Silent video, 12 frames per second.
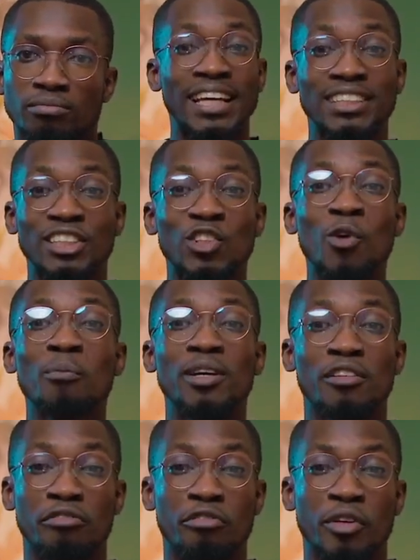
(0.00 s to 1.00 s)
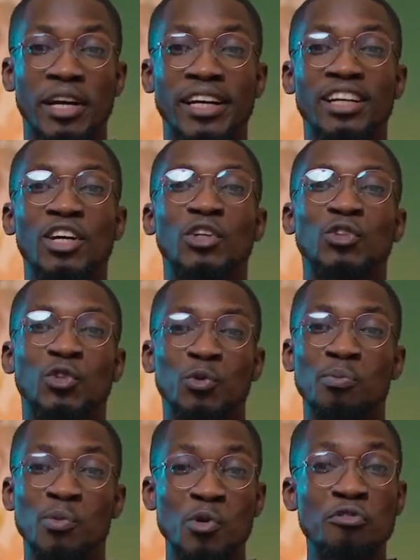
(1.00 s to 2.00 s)
Lastly, don't be afraid to
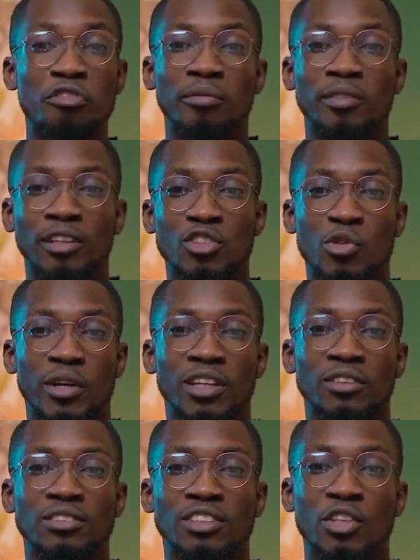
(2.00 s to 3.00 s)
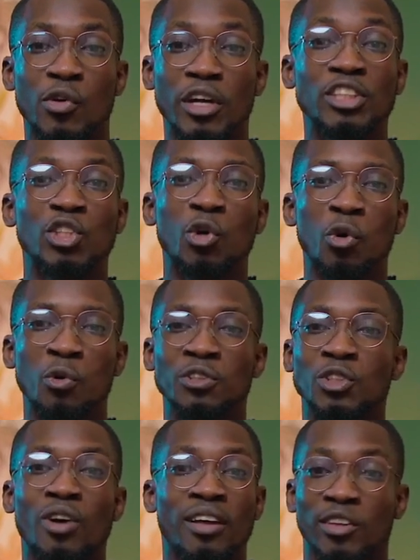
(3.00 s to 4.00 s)
move from the trail to create your own
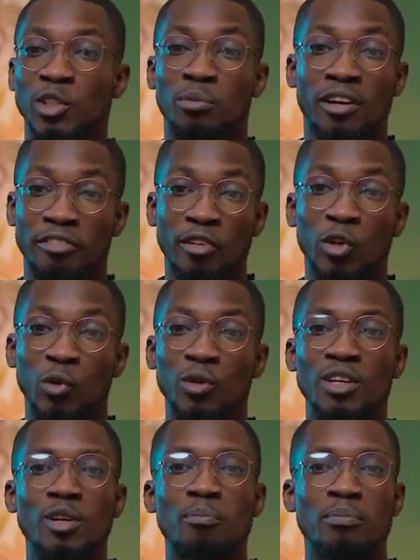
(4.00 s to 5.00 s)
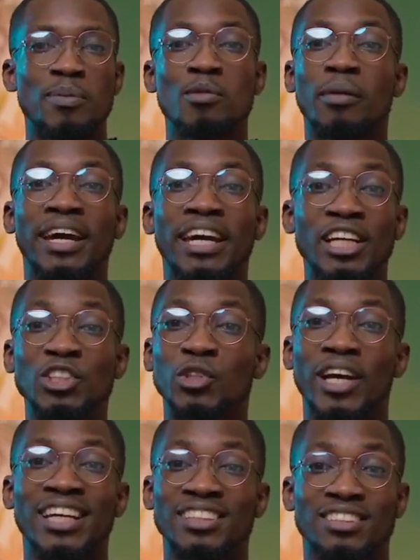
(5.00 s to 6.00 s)
so others might follow. People might hate
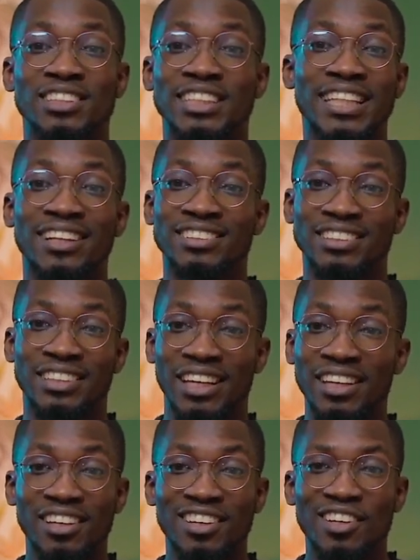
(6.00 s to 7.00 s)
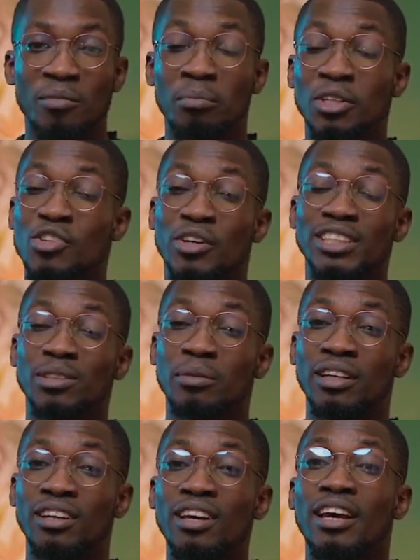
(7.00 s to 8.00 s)
your editing style today, but trust
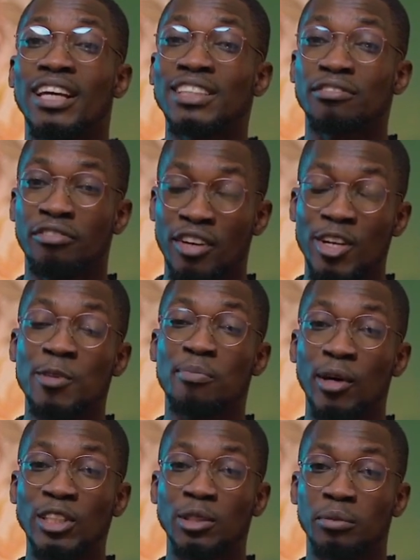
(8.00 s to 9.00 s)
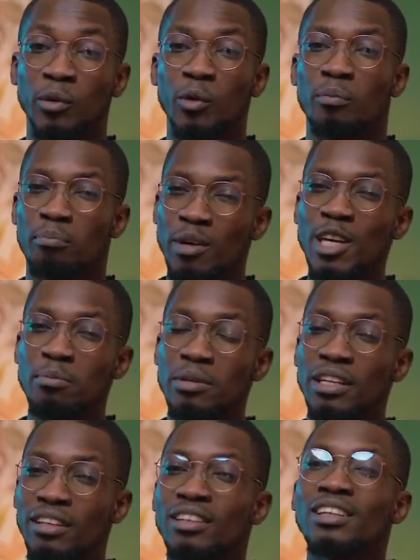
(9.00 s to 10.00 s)
me, it's very possible,
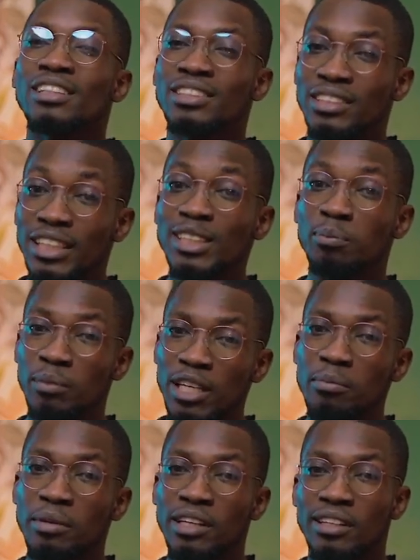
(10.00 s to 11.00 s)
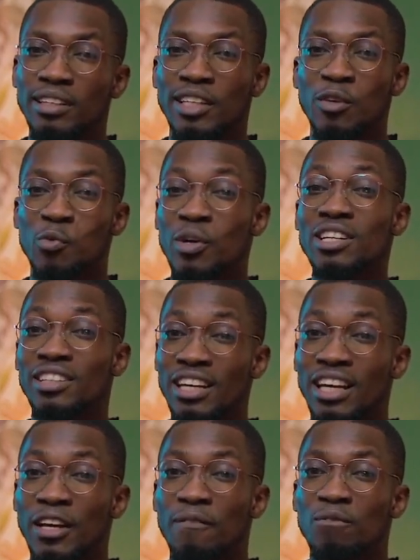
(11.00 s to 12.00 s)
maybe, just maybe, that one
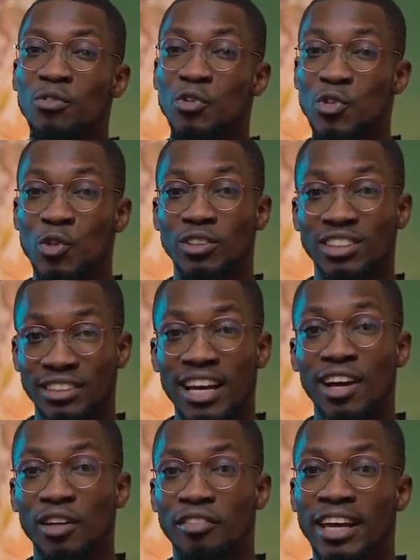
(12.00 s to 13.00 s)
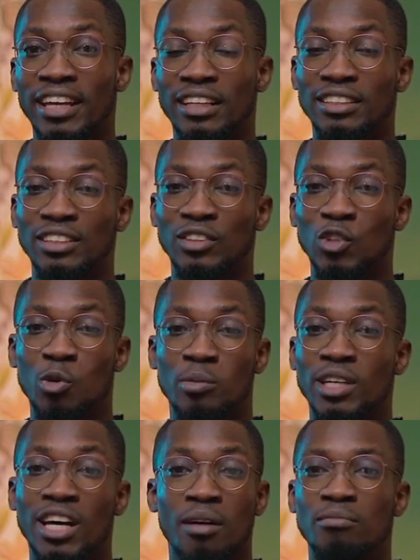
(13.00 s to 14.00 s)
day your style of editing could
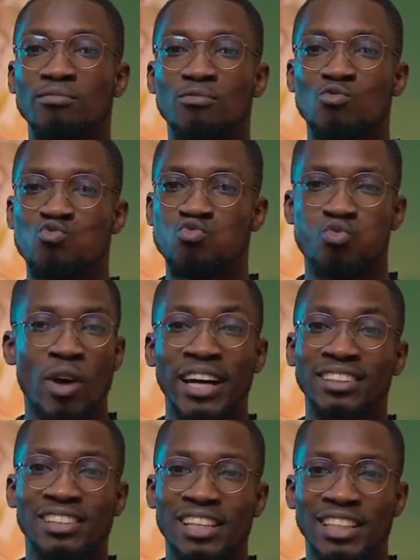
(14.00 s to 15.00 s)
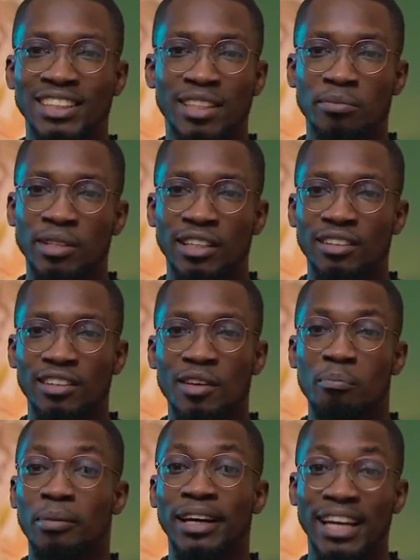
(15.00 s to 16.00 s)
become widely accepted
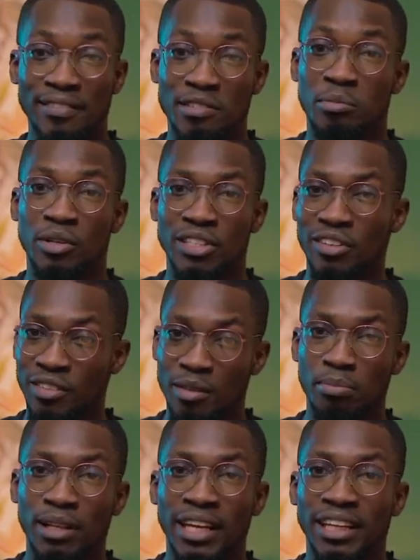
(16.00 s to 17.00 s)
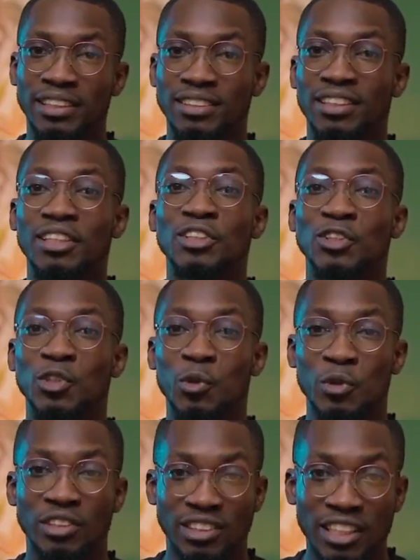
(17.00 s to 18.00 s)
by everybody on the planet. So
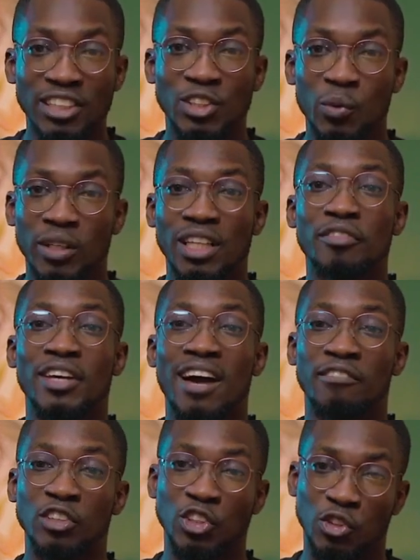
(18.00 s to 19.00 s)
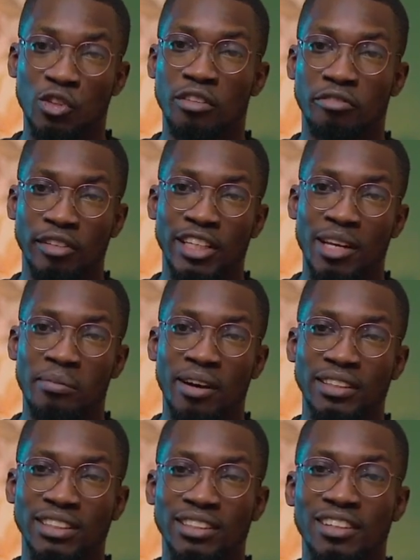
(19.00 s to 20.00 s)
you stick to it if you have a strong feeling
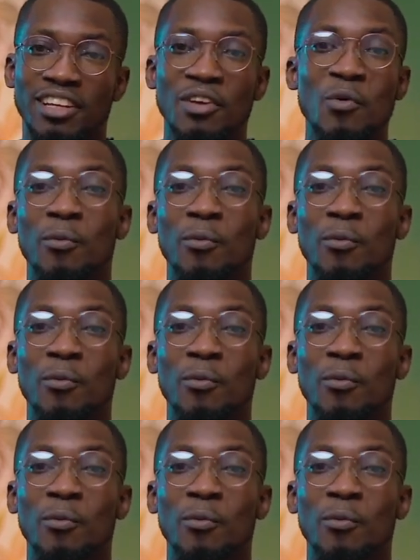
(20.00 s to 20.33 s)
about it.